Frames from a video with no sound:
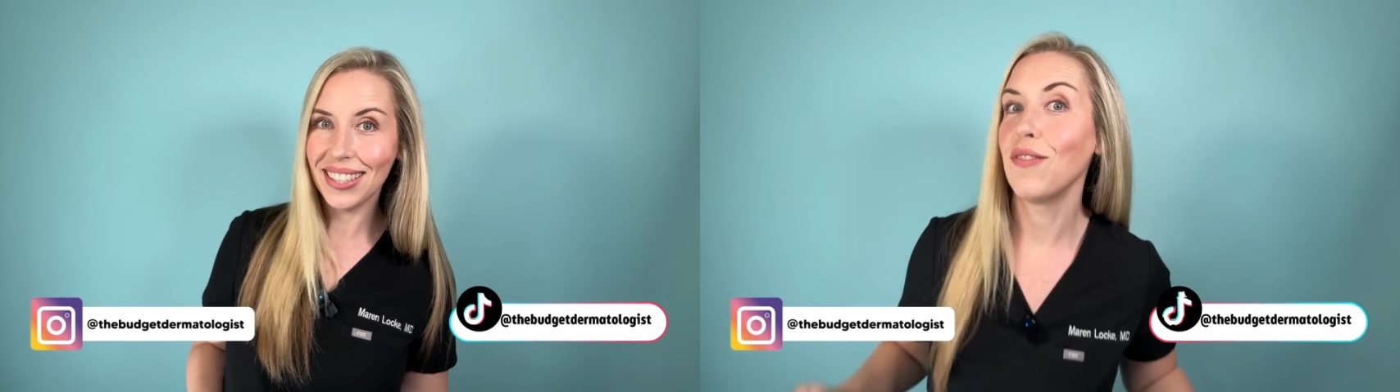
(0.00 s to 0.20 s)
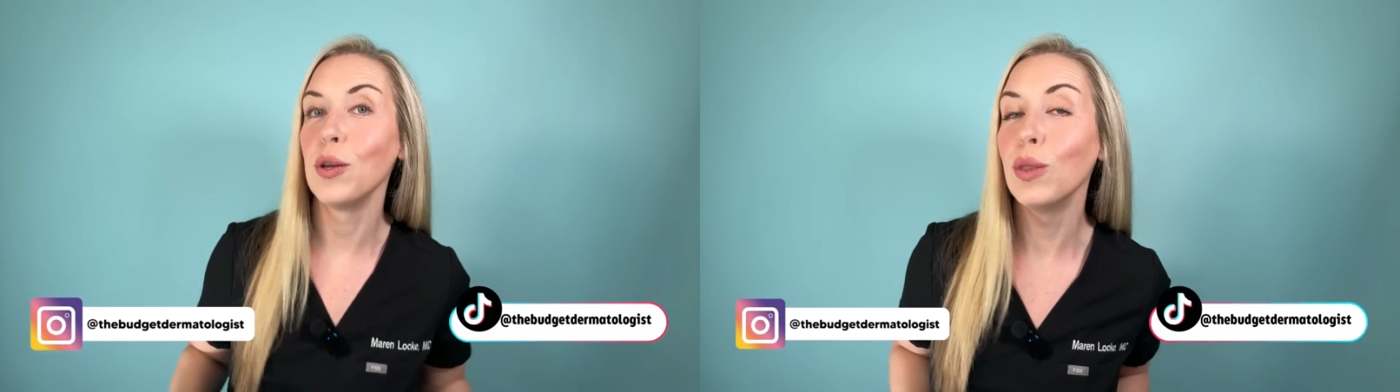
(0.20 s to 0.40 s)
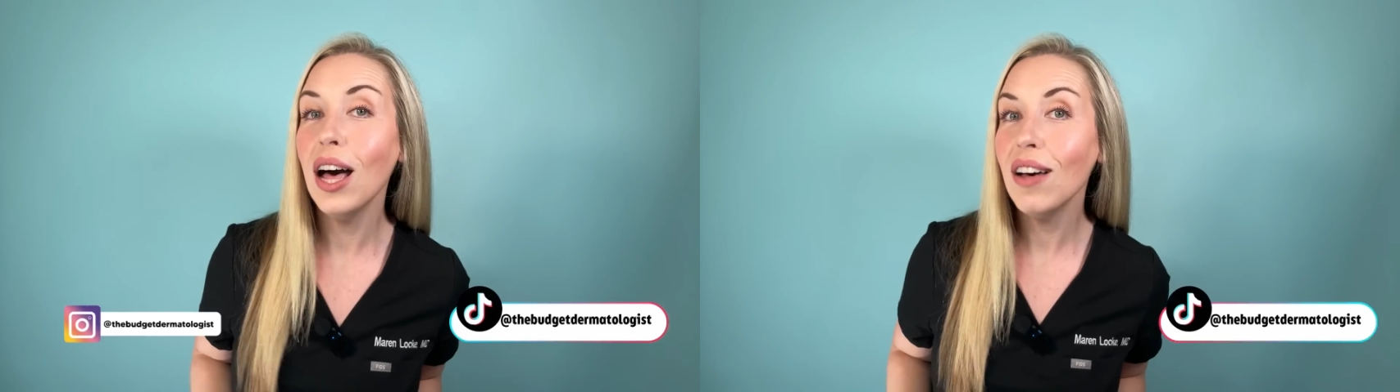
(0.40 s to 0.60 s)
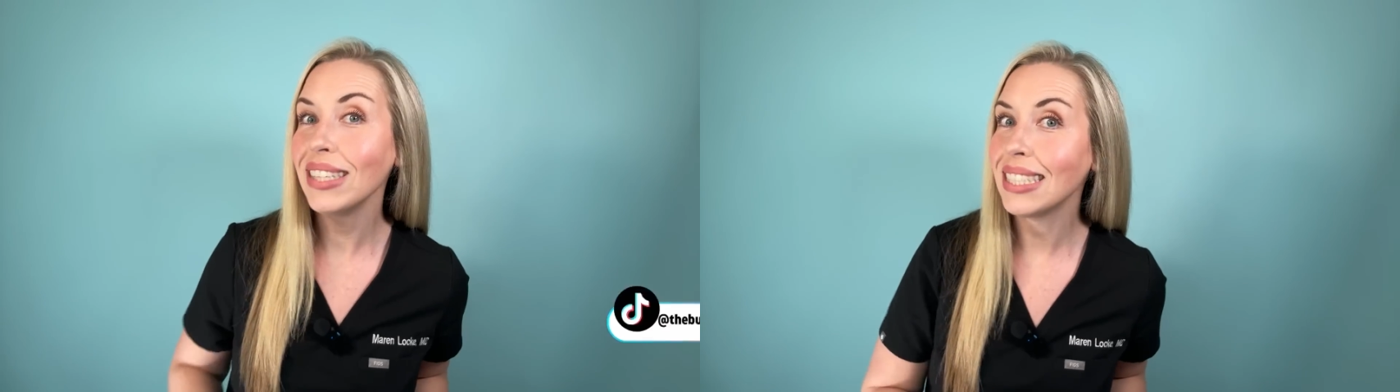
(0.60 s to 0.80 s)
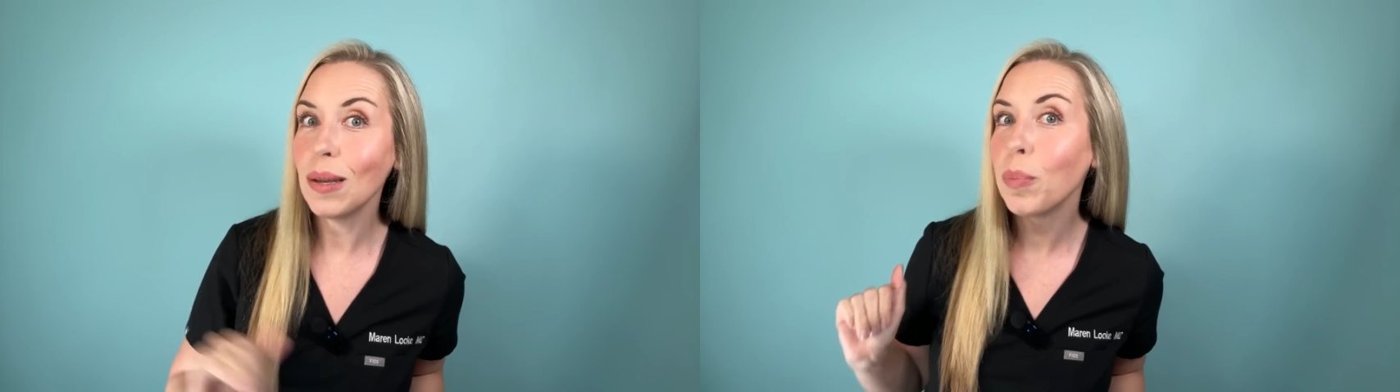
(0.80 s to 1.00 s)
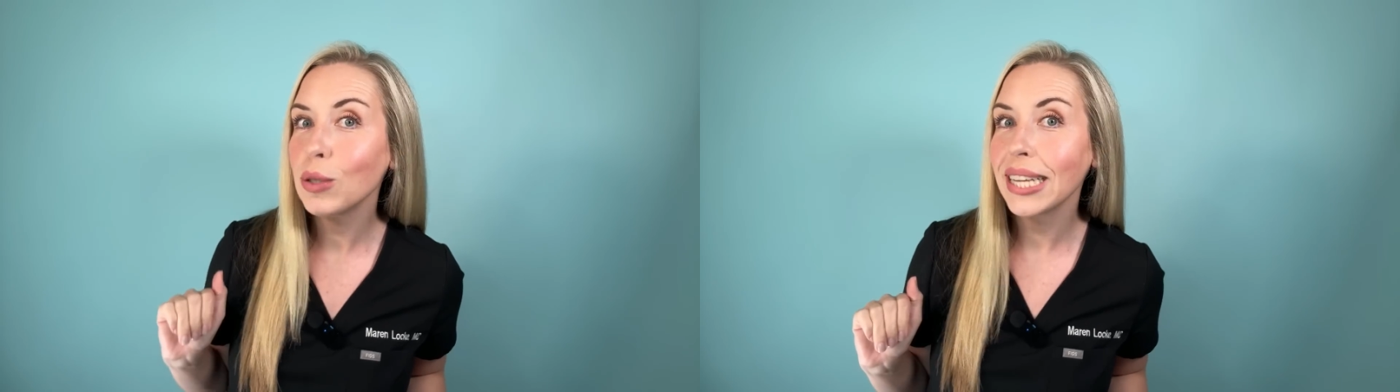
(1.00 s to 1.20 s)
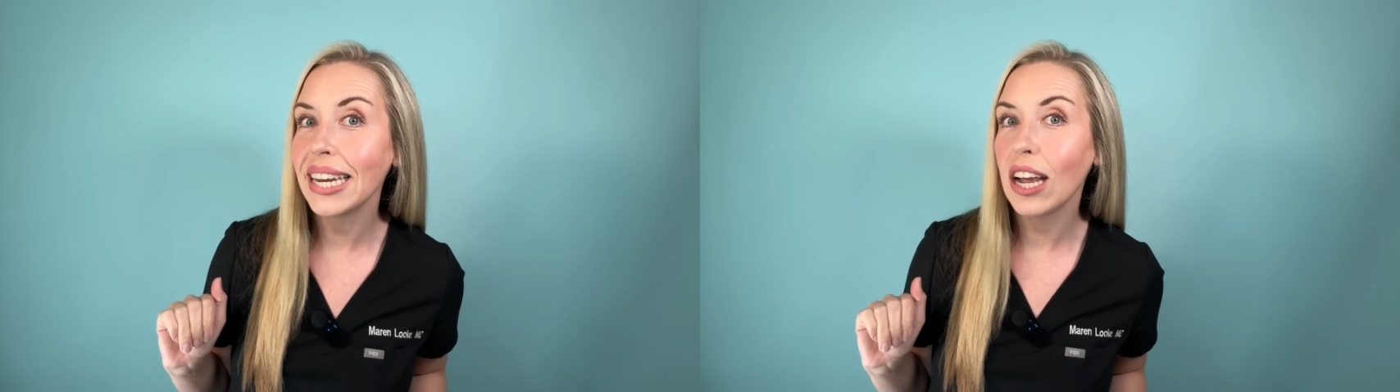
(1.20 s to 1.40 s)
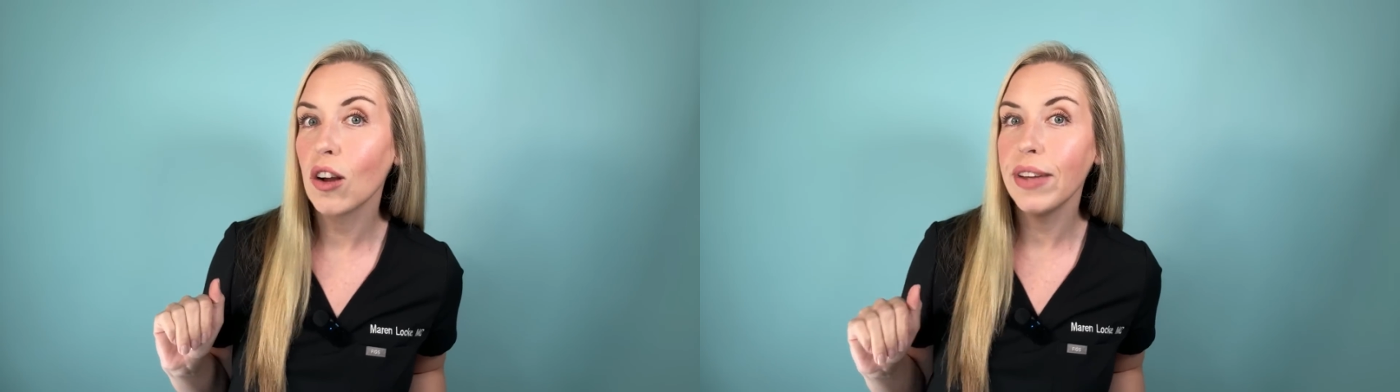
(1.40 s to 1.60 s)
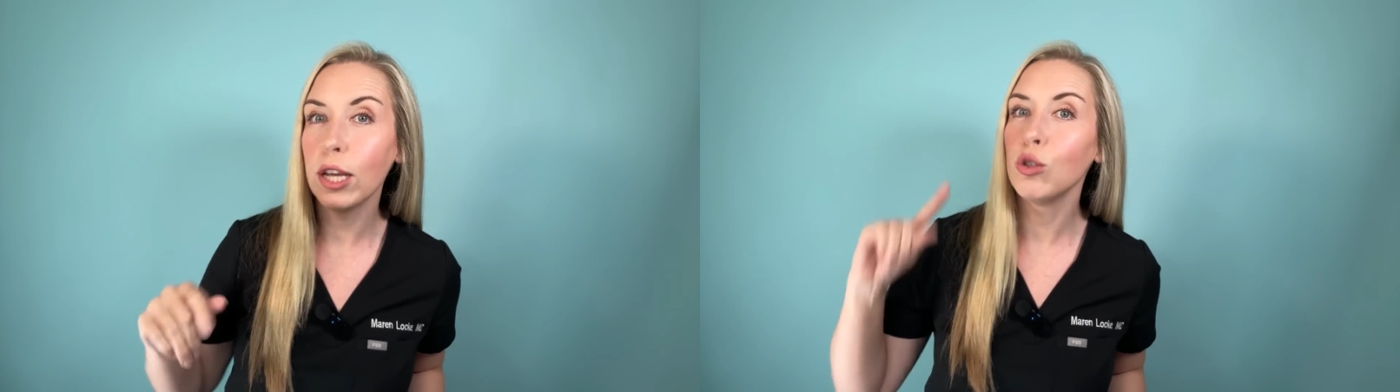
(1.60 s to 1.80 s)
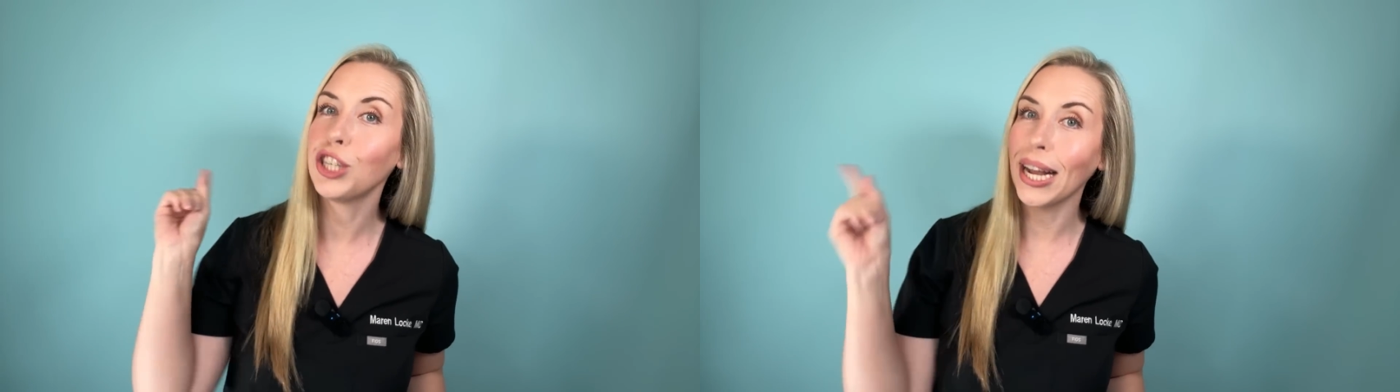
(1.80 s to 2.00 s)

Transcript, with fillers: And if you love simple skincare videos,